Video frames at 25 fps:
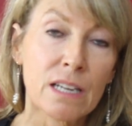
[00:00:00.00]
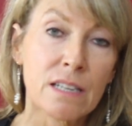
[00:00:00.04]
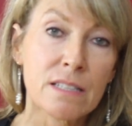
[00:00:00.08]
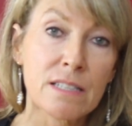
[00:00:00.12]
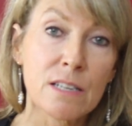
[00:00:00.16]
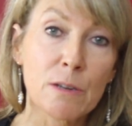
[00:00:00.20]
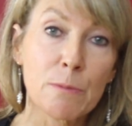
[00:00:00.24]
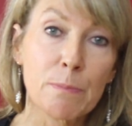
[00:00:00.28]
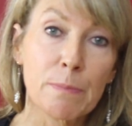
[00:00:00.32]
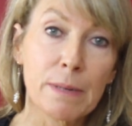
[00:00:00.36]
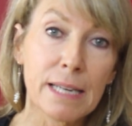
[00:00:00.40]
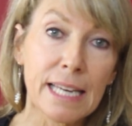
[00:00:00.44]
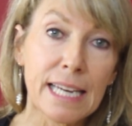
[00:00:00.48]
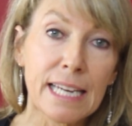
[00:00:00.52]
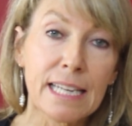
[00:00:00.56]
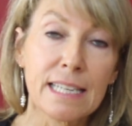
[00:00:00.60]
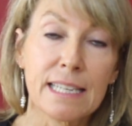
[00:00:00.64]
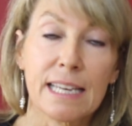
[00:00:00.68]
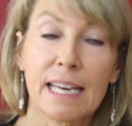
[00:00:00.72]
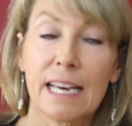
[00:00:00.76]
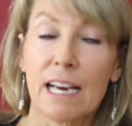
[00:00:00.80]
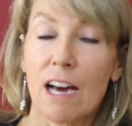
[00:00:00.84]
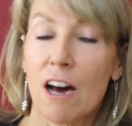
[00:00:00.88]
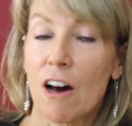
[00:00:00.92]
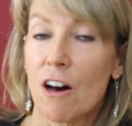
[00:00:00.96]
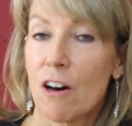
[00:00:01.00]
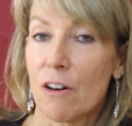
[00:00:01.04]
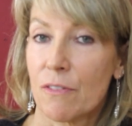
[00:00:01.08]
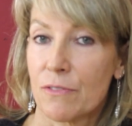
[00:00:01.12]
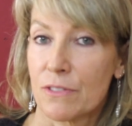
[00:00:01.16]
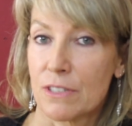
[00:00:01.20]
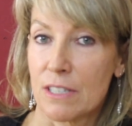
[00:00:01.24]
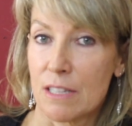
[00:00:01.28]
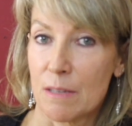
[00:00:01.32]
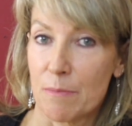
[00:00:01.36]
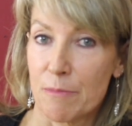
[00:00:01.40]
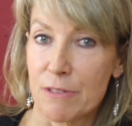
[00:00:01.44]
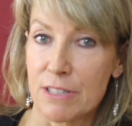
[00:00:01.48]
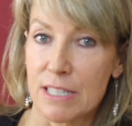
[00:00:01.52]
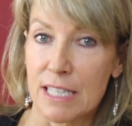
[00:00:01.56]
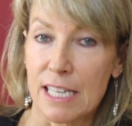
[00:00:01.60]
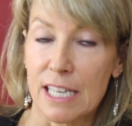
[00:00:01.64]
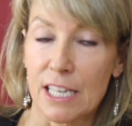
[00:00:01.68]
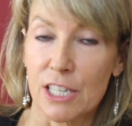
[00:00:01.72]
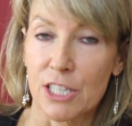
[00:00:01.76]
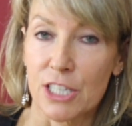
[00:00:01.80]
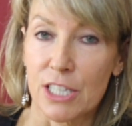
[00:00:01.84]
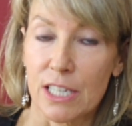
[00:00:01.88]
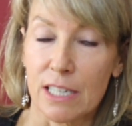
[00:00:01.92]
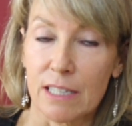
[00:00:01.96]
So bleeding after the
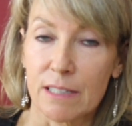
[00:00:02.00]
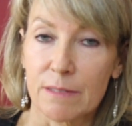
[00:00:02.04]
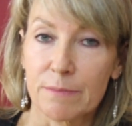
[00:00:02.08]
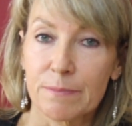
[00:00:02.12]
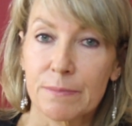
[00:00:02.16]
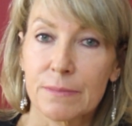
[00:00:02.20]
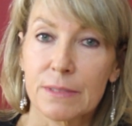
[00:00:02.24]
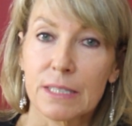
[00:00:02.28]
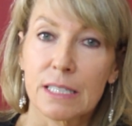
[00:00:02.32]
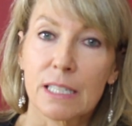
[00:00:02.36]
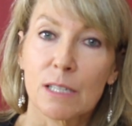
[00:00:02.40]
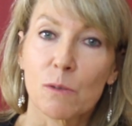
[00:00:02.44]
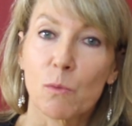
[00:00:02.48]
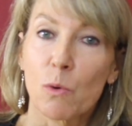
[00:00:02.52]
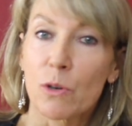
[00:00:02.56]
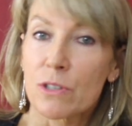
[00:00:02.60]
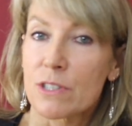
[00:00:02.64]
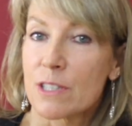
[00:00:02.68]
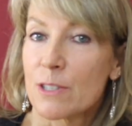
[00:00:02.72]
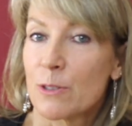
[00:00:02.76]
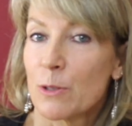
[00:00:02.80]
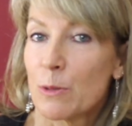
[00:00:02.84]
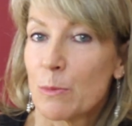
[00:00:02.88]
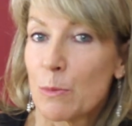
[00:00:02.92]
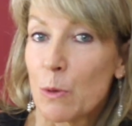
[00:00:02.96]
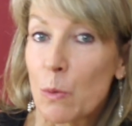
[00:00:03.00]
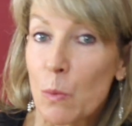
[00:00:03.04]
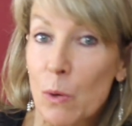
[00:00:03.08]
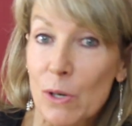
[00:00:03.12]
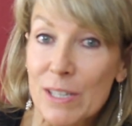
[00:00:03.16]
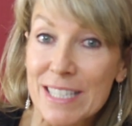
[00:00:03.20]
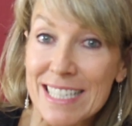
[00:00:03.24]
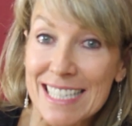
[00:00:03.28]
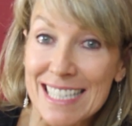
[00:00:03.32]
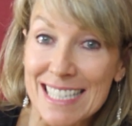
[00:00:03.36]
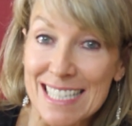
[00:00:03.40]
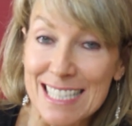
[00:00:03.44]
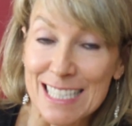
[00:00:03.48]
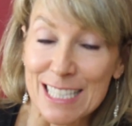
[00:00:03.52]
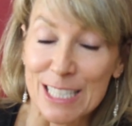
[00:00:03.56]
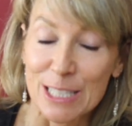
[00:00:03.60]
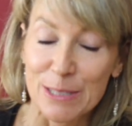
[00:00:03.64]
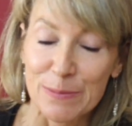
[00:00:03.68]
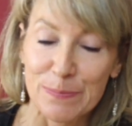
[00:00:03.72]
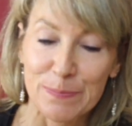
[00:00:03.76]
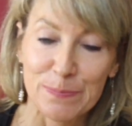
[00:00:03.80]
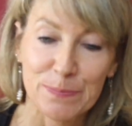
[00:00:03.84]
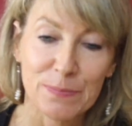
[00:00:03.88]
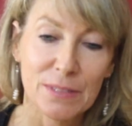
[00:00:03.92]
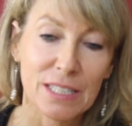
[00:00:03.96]
procedure. What's normal, what isn't?
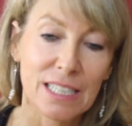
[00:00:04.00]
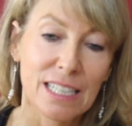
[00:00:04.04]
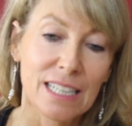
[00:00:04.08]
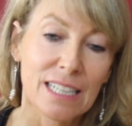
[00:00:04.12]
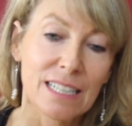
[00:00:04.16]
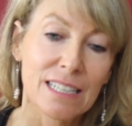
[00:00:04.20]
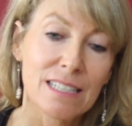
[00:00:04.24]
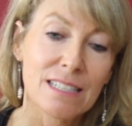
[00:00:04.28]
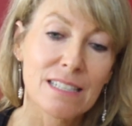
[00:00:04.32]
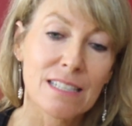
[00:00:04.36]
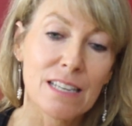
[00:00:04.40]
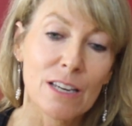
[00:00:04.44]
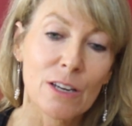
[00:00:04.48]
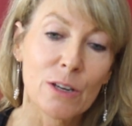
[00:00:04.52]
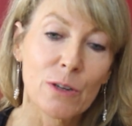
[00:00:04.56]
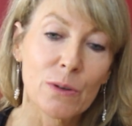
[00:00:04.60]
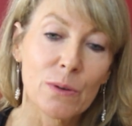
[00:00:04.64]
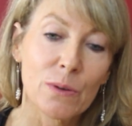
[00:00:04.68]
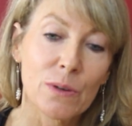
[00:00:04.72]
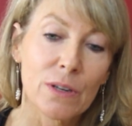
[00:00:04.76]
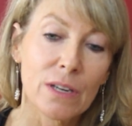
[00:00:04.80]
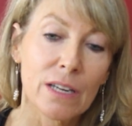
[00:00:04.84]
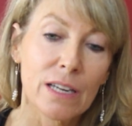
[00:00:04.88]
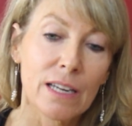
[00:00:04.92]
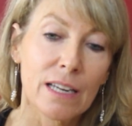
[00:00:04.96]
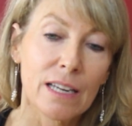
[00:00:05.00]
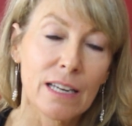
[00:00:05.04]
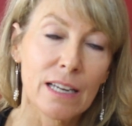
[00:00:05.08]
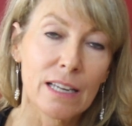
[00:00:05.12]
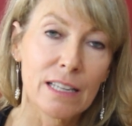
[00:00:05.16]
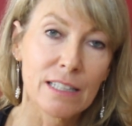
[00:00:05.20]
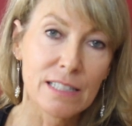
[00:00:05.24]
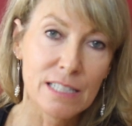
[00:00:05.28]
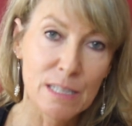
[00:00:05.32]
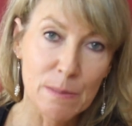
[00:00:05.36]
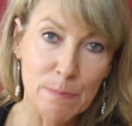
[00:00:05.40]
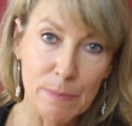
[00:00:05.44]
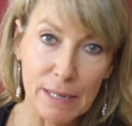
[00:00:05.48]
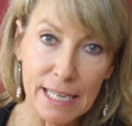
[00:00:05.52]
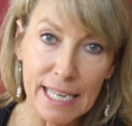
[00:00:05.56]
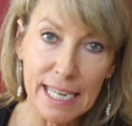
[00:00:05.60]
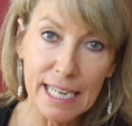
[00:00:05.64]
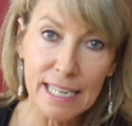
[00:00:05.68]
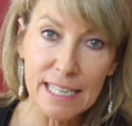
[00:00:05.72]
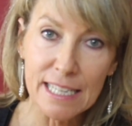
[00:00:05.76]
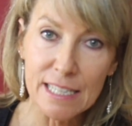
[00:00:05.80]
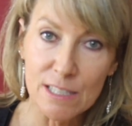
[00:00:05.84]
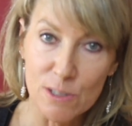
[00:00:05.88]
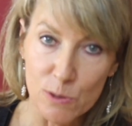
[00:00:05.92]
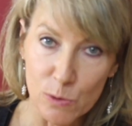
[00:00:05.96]
So to
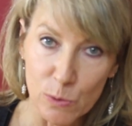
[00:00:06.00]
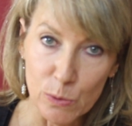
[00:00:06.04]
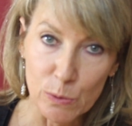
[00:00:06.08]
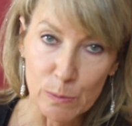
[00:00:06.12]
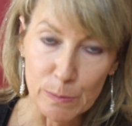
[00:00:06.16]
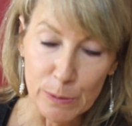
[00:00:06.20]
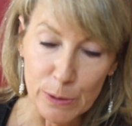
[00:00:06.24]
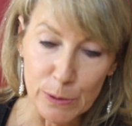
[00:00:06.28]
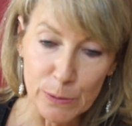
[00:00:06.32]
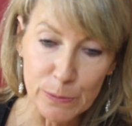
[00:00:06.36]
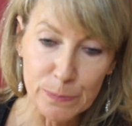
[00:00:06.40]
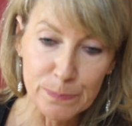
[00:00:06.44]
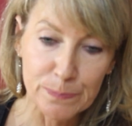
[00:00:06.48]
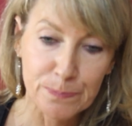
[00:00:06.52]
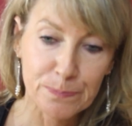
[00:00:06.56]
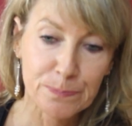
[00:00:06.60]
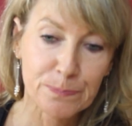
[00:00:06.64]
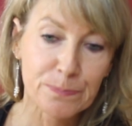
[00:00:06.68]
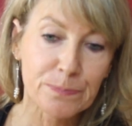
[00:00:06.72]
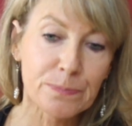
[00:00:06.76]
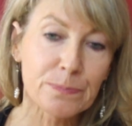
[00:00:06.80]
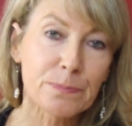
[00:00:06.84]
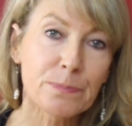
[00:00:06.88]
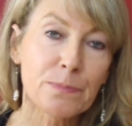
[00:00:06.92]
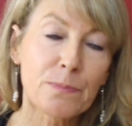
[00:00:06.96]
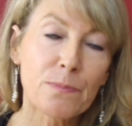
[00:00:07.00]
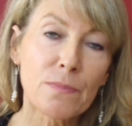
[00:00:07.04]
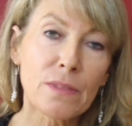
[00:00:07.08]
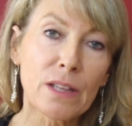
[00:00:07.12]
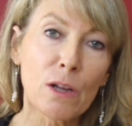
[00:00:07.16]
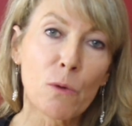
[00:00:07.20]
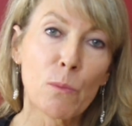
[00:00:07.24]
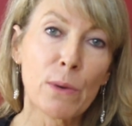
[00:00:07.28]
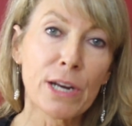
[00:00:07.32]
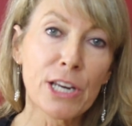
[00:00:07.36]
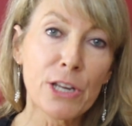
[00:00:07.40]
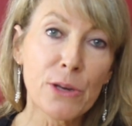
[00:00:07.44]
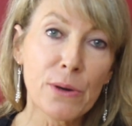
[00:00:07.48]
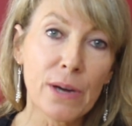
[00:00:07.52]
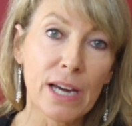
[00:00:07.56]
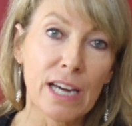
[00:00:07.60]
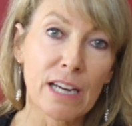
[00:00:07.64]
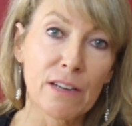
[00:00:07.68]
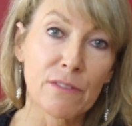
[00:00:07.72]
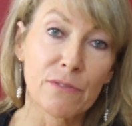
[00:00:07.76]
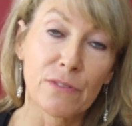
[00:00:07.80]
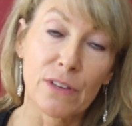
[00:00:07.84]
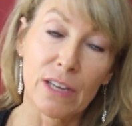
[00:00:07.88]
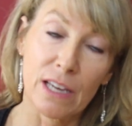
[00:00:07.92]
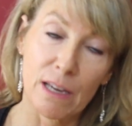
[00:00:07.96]
bleed is normal. When you
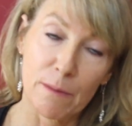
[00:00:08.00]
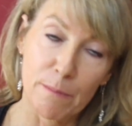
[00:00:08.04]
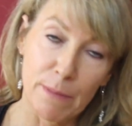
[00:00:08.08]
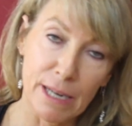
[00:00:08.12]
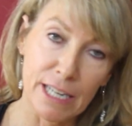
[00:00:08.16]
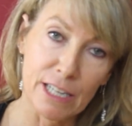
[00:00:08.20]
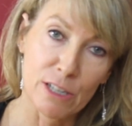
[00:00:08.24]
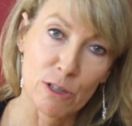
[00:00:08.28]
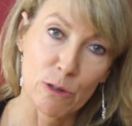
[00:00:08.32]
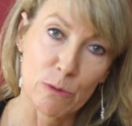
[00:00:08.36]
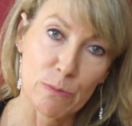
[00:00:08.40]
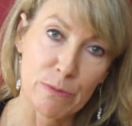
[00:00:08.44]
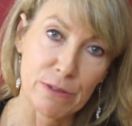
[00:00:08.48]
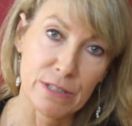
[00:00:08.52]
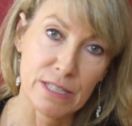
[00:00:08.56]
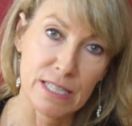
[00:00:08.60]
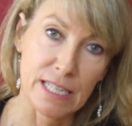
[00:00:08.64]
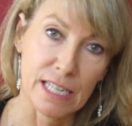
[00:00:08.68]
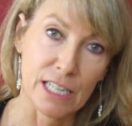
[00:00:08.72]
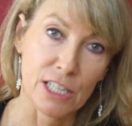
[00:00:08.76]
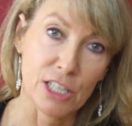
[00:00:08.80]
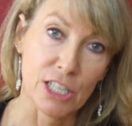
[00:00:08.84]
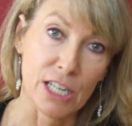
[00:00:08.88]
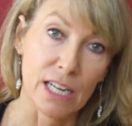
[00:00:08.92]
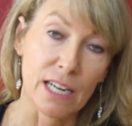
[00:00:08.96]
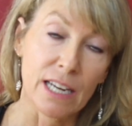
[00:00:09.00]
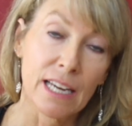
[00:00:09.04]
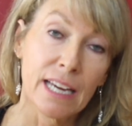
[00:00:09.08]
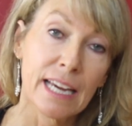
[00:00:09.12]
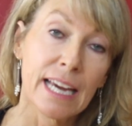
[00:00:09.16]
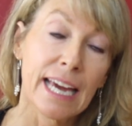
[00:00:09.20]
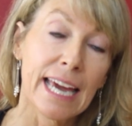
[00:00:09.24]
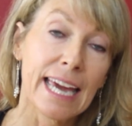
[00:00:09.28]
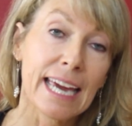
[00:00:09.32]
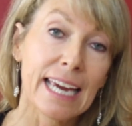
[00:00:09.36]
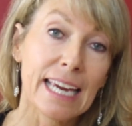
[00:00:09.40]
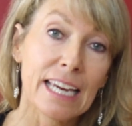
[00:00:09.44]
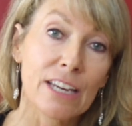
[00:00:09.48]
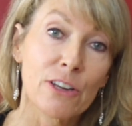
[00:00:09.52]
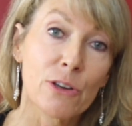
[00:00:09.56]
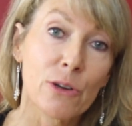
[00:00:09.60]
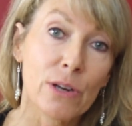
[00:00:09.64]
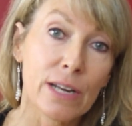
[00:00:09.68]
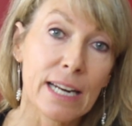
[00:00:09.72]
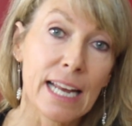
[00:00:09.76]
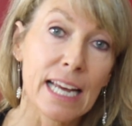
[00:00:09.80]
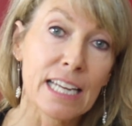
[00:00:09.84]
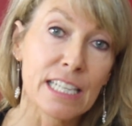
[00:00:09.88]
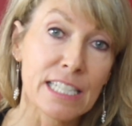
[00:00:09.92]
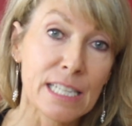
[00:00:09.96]
have a medical procedure, you
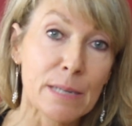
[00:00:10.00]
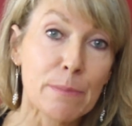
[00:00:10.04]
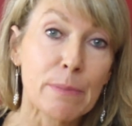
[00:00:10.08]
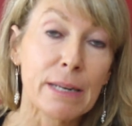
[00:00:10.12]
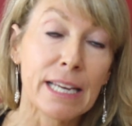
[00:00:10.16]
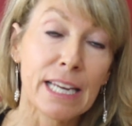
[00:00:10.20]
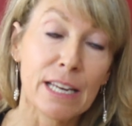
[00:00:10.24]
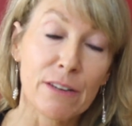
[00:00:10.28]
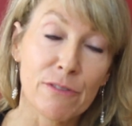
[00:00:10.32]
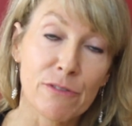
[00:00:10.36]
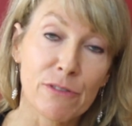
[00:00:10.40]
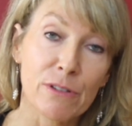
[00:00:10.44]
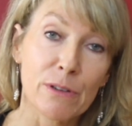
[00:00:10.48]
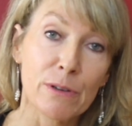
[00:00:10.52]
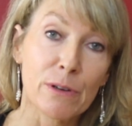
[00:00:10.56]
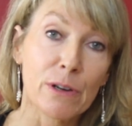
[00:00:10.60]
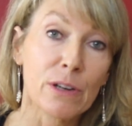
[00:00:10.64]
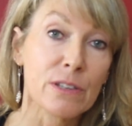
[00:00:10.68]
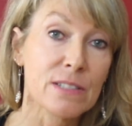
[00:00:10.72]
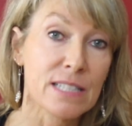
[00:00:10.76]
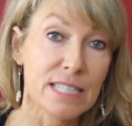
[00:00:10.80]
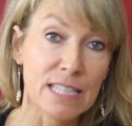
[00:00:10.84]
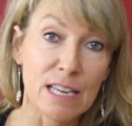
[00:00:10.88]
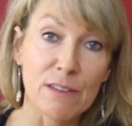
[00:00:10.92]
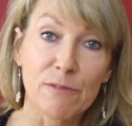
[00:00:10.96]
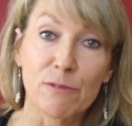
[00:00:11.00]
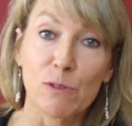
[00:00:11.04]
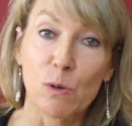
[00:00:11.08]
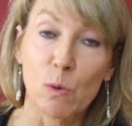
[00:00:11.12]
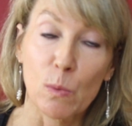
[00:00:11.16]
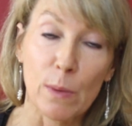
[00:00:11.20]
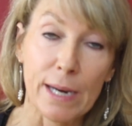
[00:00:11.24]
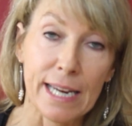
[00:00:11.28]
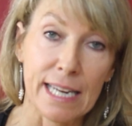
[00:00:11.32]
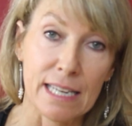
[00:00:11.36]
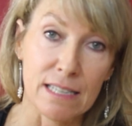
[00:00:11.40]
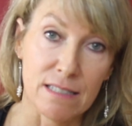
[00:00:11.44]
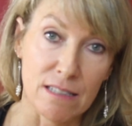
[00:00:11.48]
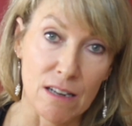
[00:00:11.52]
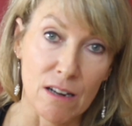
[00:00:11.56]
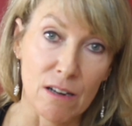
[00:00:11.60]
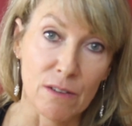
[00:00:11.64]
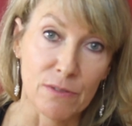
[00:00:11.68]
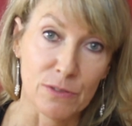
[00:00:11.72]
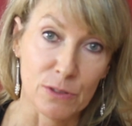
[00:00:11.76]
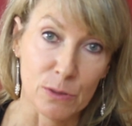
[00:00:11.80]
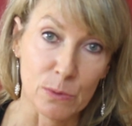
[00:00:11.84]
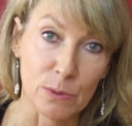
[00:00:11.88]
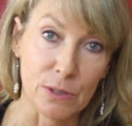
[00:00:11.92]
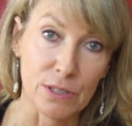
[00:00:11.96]
can actually bleed for several weeks
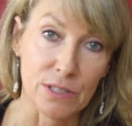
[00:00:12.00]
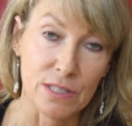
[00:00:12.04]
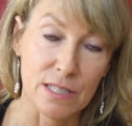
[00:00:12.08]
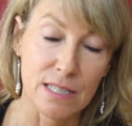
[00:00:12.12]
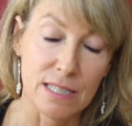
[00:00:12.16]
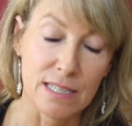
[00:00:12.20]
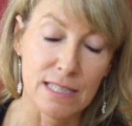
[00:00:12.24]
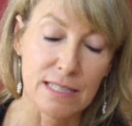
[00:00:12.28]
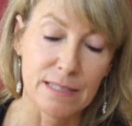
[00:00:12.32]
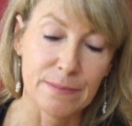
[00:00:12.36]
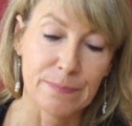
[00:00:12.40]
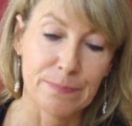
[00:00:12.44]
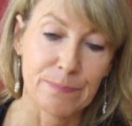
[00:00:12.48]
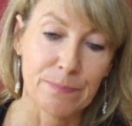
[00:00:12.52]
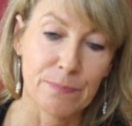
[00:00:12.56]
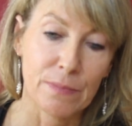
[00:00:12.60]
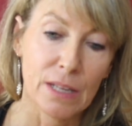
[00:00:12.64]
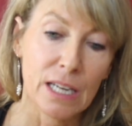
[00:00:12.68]
afterwards.